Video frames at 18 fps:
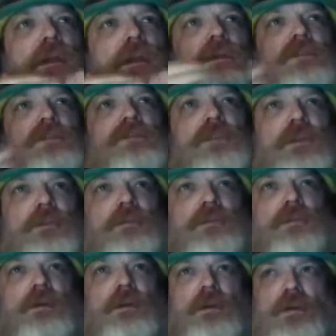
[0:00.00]
instant
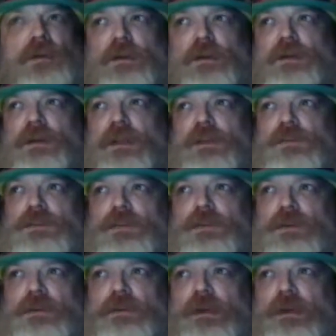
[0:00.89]

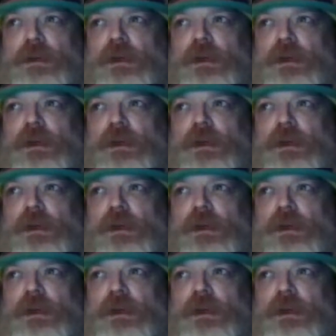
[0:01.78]
connection